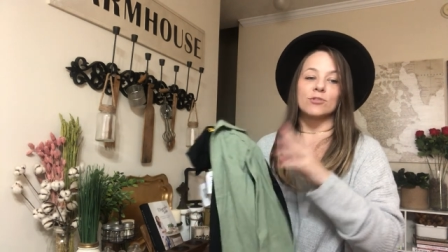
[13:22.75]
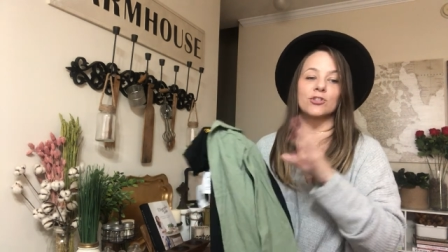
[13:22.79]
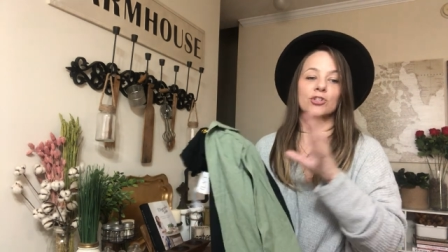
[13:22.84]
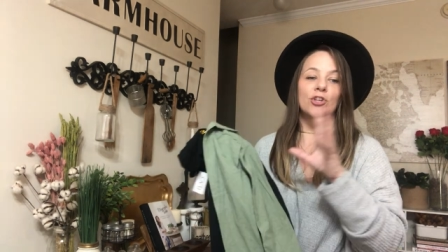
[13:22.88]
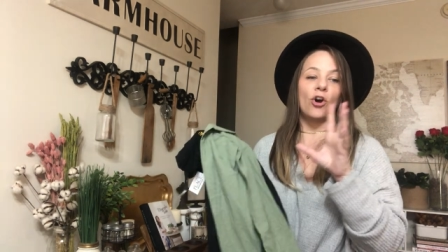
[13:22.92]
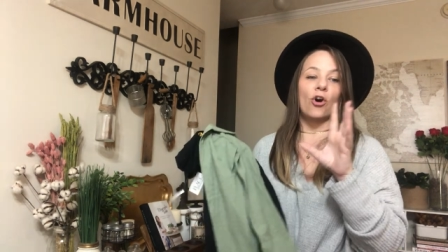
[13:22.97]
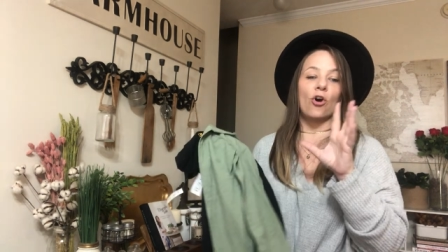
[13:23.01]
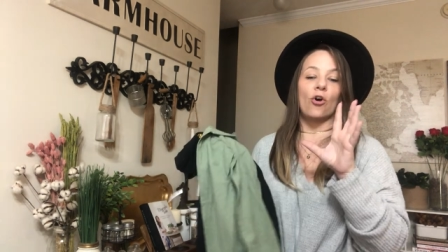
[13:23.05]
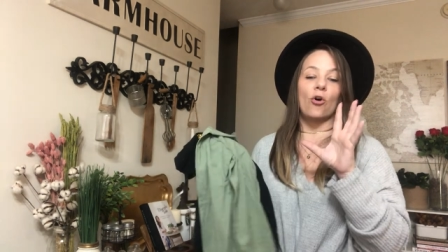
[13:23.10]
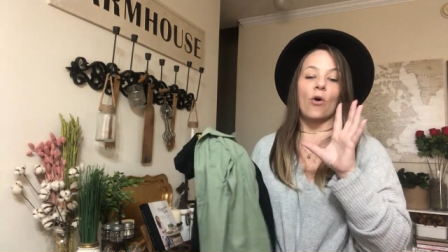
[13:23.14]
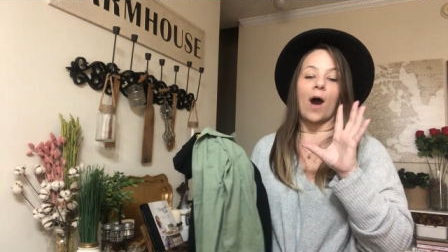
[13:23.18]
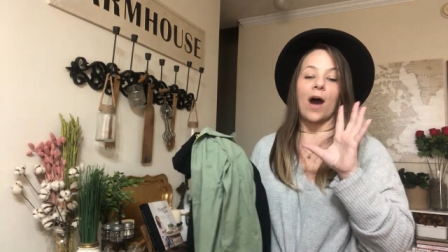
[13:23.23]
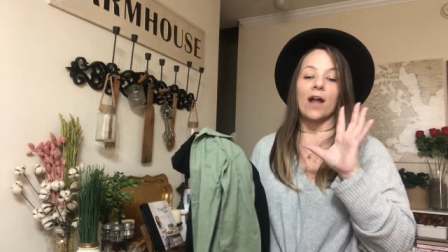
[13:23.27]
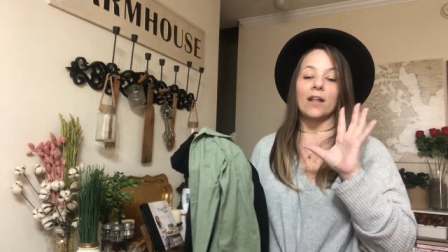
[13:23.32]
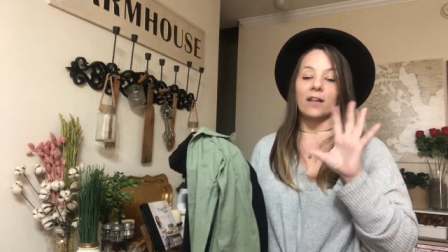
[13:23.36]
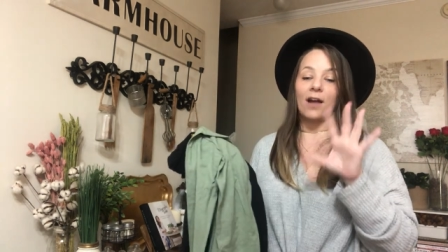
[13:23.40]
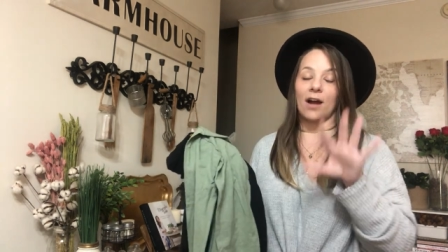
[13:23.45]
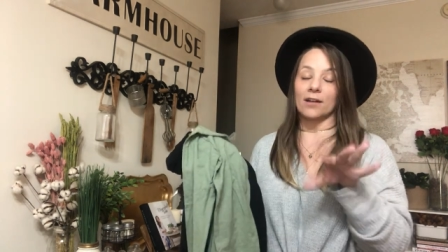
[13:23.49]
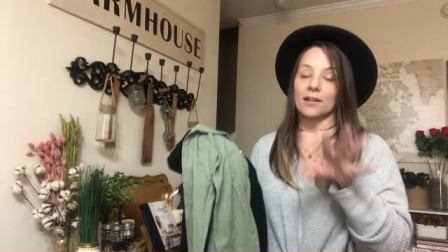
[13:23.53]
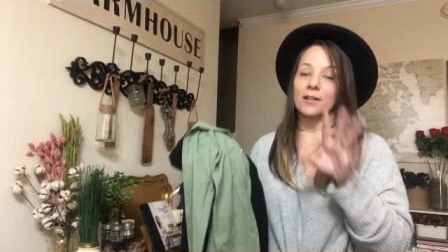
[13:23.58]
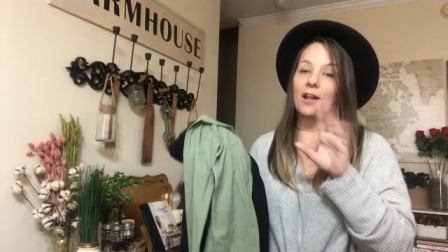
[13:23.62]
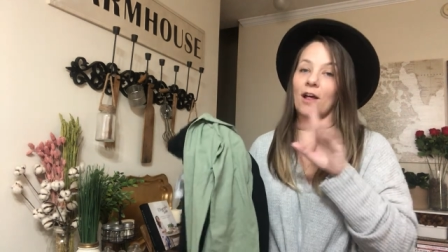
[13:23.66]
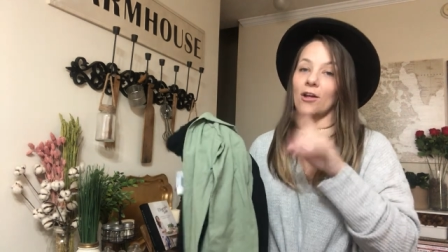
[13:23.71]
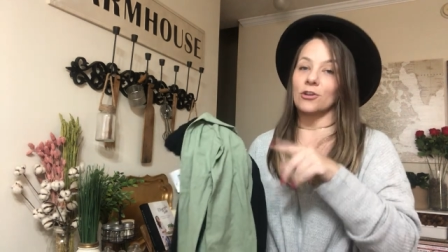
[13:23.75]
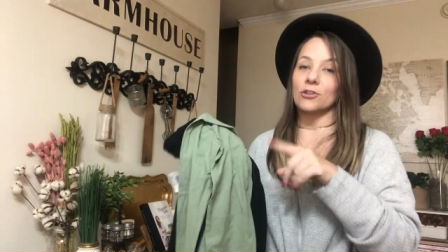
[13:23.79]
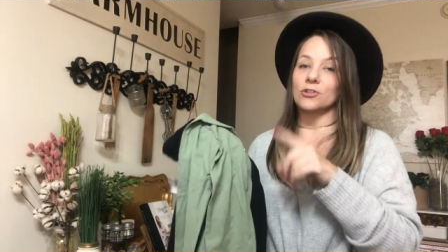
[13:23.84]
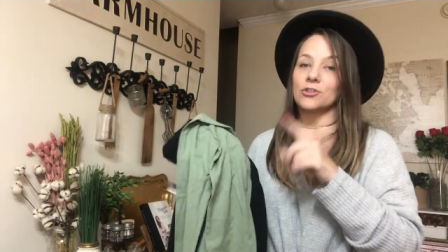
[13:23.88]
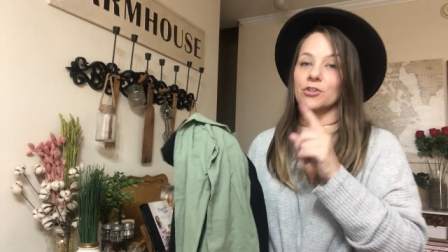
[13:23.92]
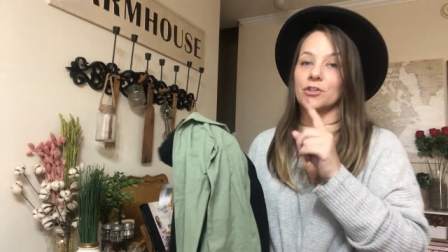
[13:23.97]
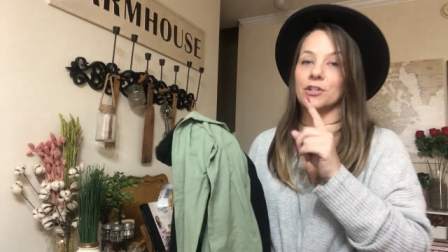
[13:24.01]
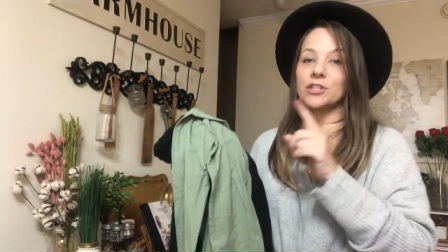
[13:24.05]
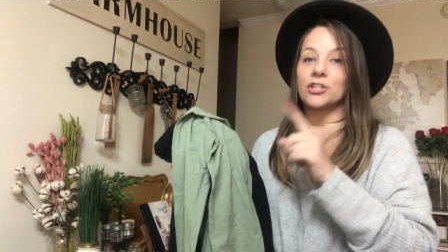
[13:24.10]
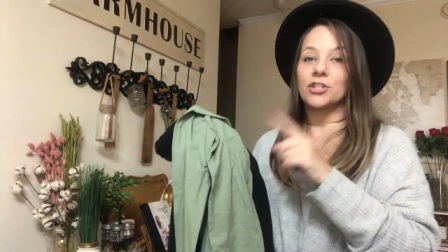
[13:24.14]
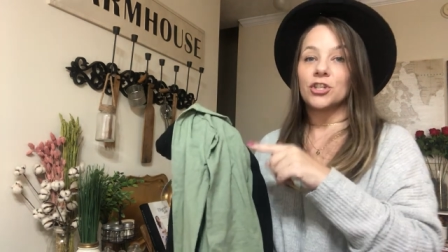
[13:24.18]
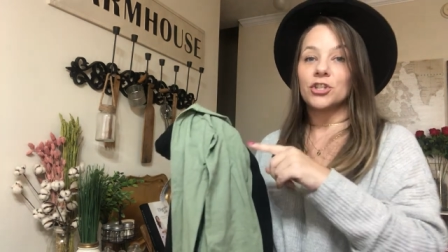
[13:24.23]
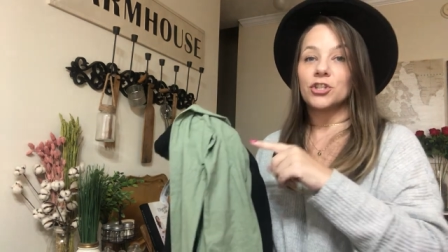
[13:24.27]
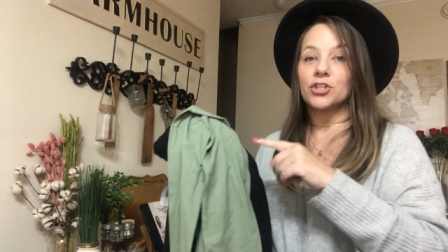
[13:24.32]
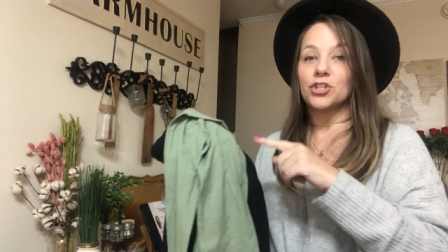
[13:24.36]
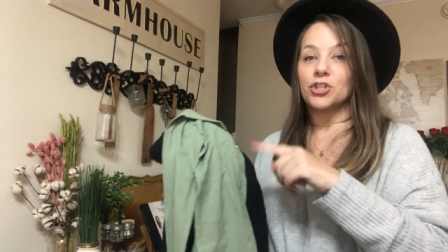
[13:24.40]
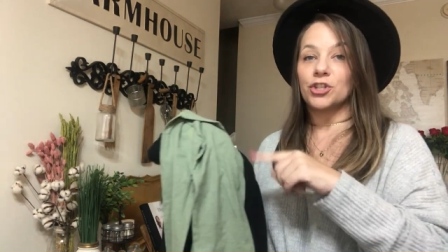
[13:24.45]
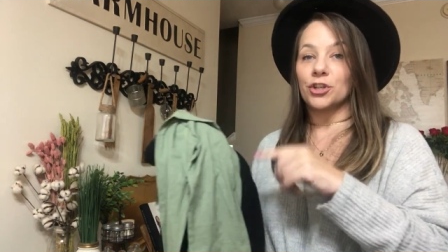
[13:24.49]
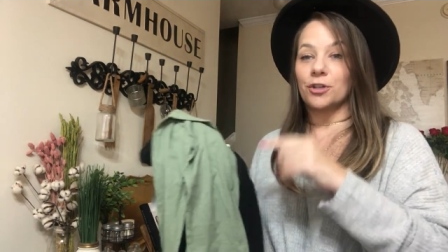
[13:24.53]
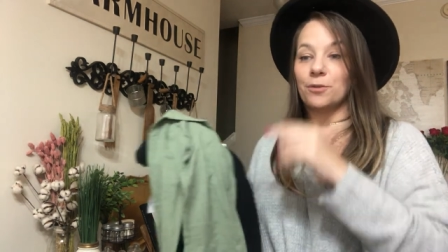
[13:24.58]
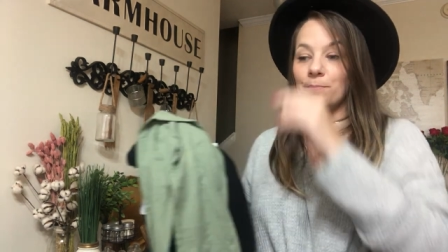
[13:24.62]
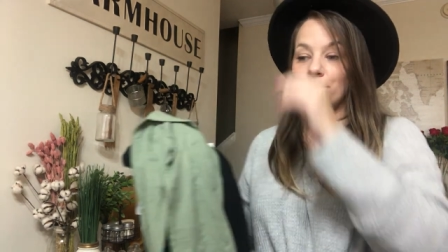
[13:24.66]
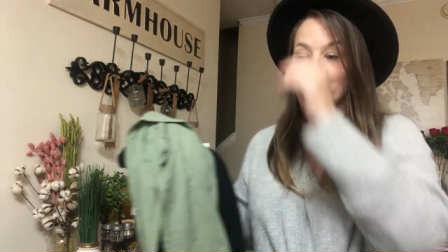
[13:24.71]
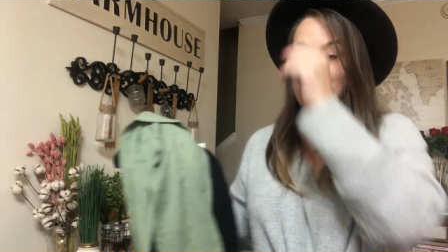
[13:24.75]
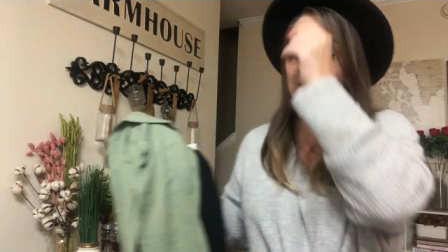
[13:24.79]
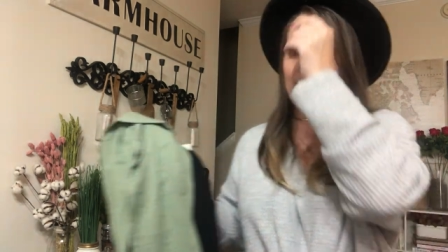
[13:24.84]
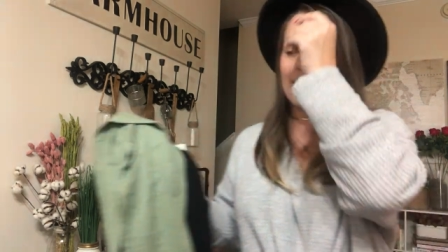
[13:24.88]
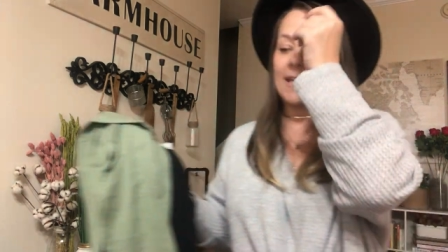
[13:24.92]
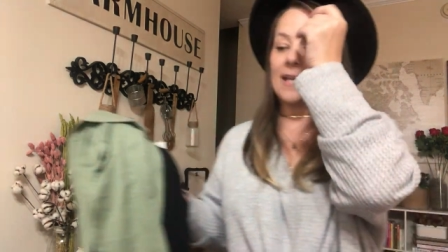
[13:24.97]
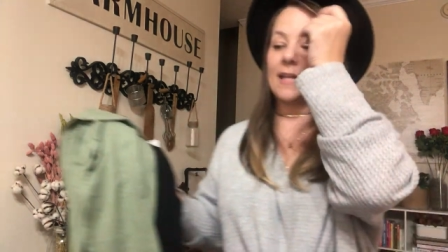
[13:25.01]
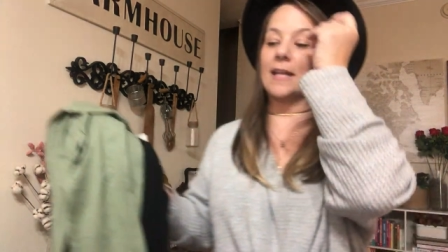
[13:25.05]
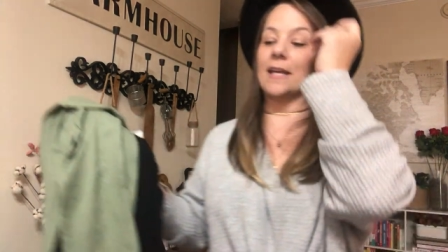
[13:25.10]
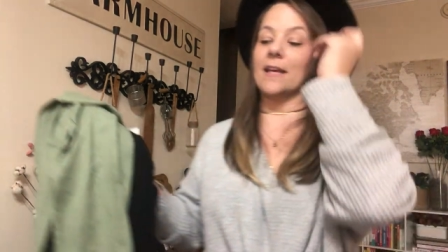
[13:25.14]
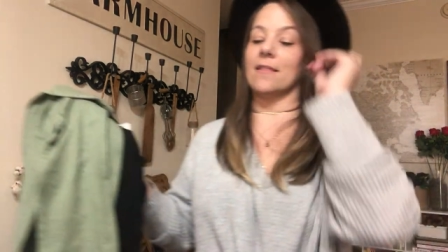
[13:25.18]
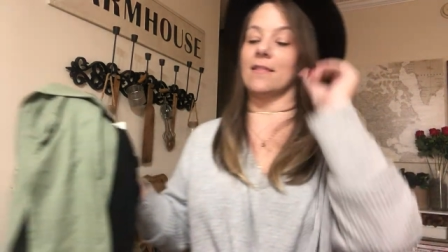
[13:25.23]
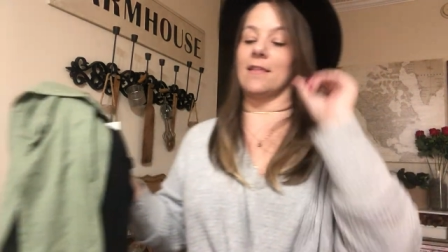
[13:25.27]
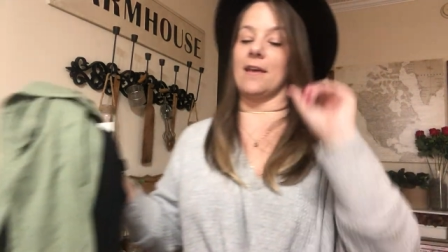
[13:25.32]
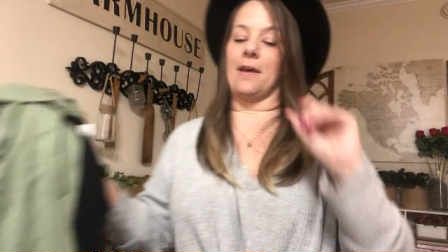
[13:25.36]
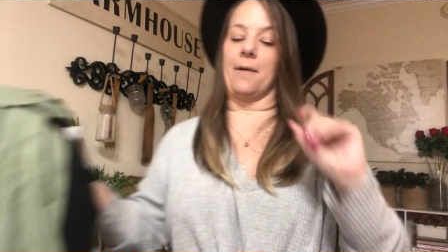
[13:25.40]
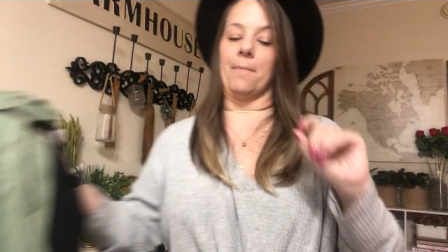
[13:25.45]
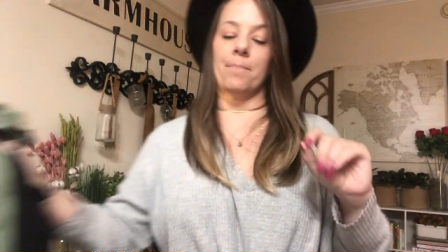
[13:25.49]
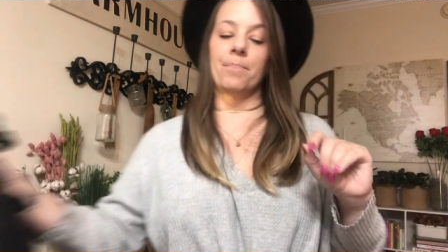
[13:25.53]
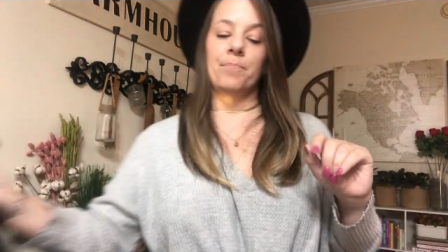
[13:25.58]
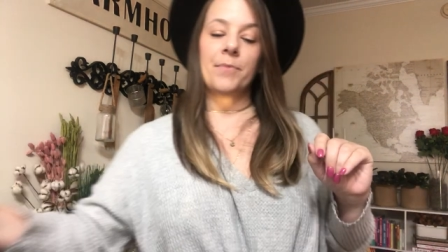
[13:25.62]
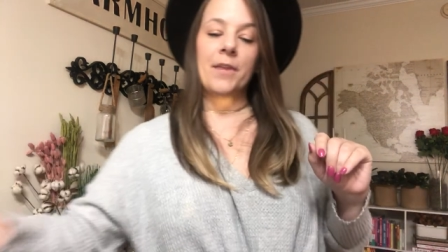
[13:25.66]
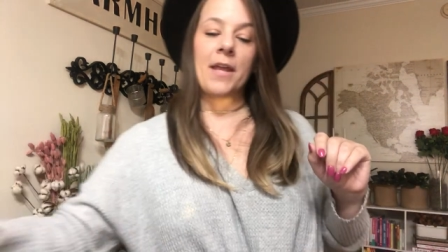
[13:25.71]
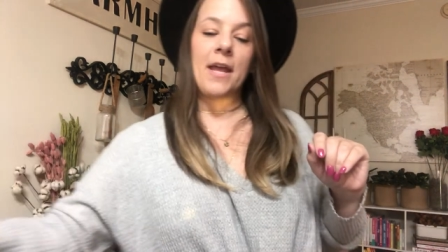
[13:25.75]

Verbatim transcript: so a lot of Dollar Trees should be getting them.